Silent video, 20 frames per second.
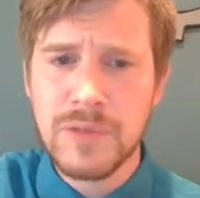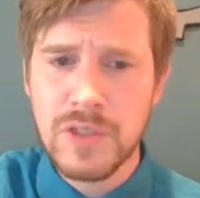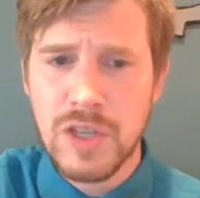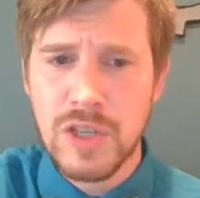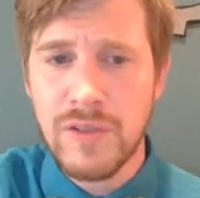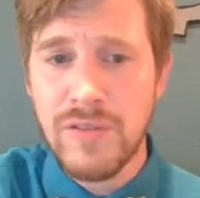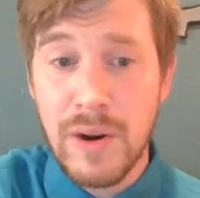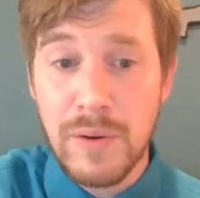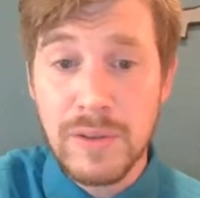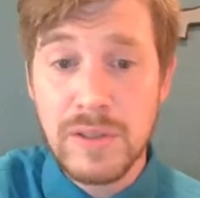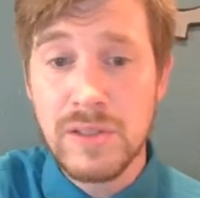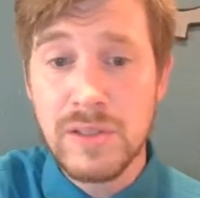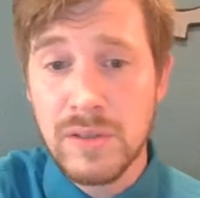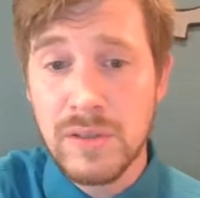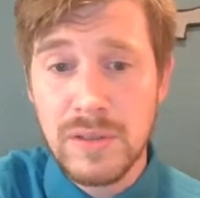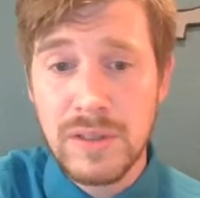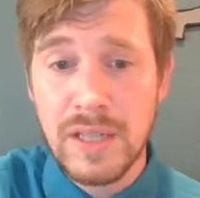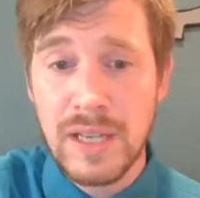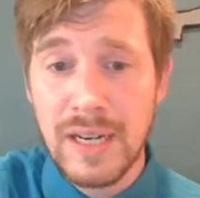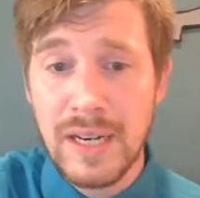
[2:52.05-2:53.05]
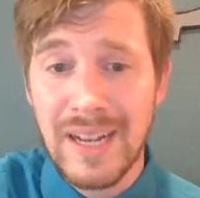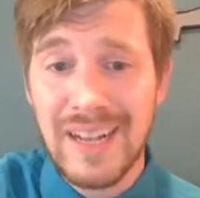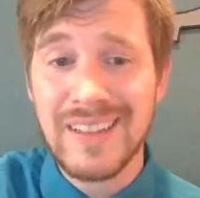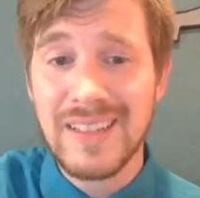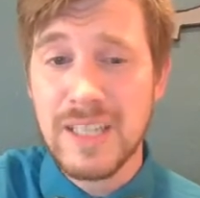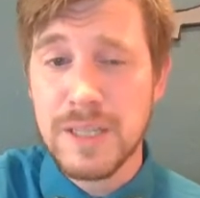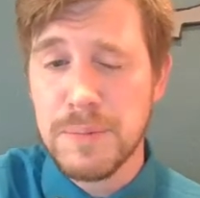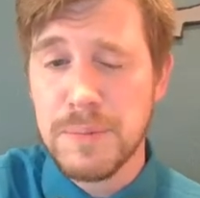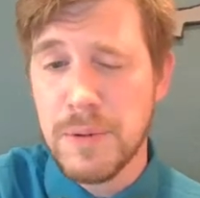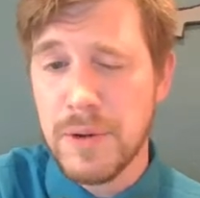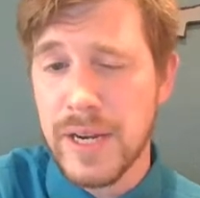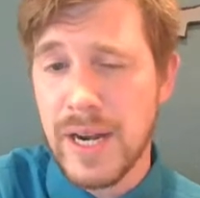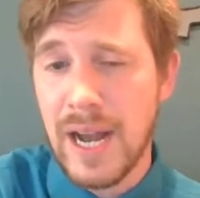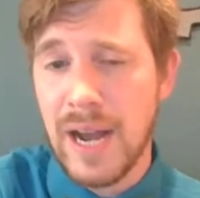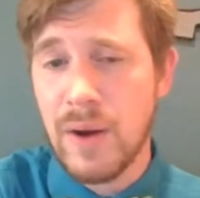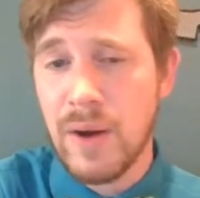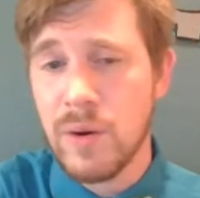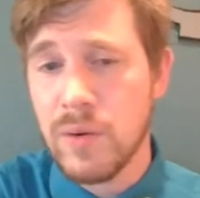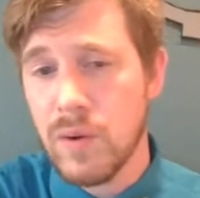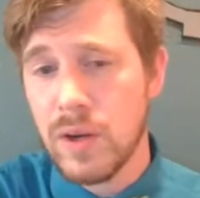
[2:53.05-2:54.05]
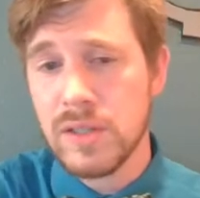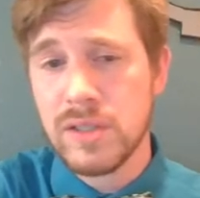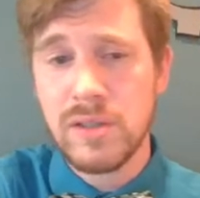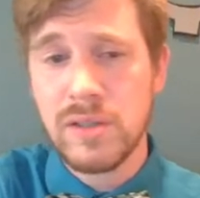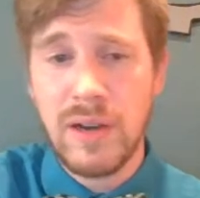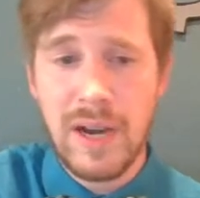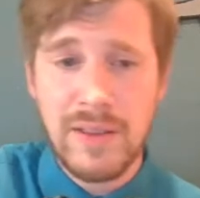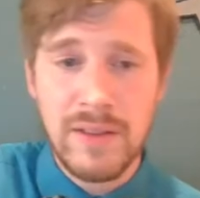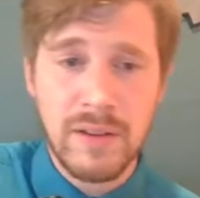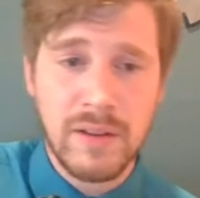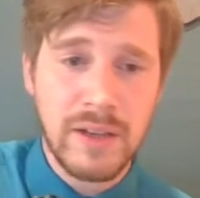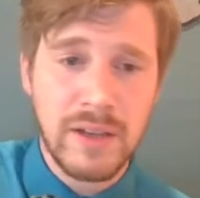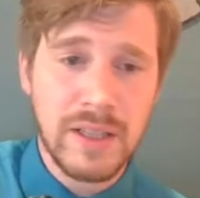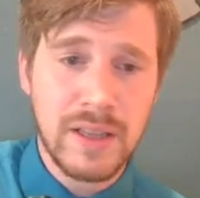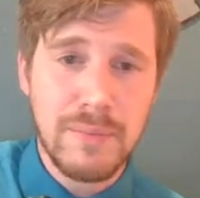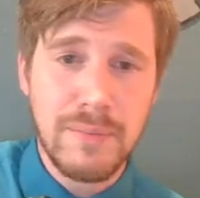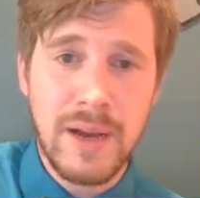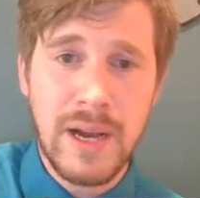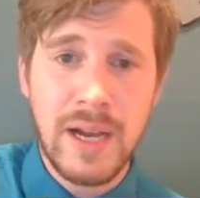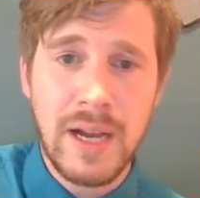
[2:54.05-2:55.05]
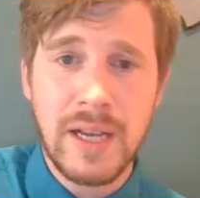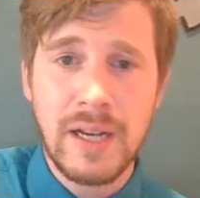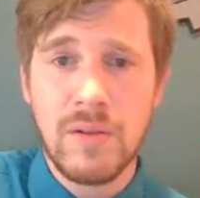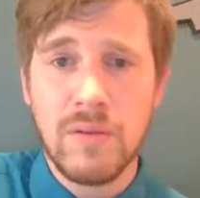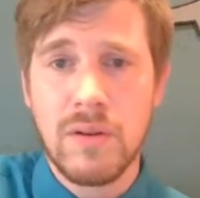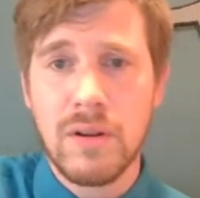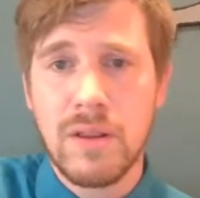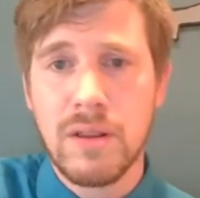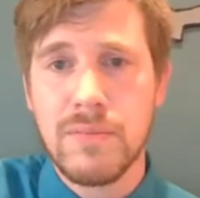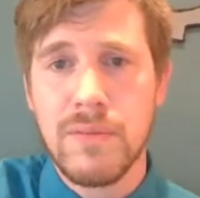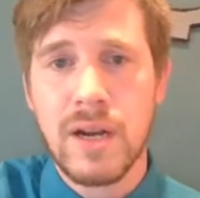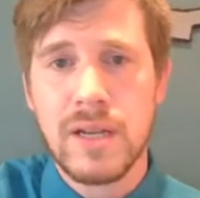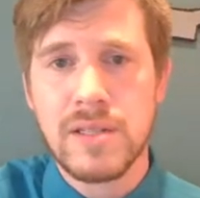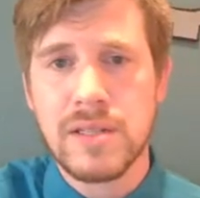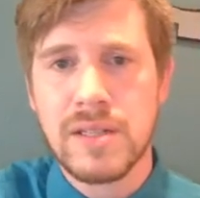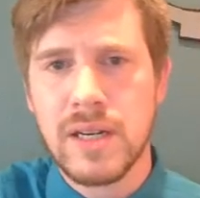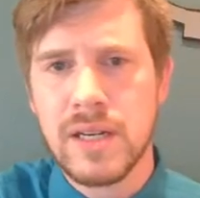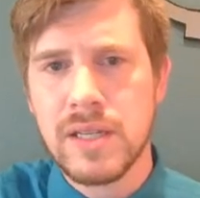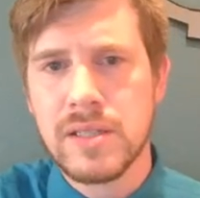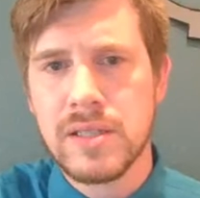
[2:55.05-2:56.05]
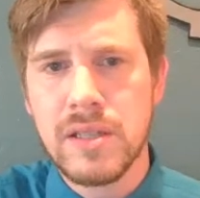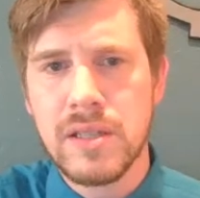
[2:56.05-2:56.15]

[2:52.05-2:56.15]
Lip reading: So if I were the student, then at this point, I would want to either look at the mine or the monastery.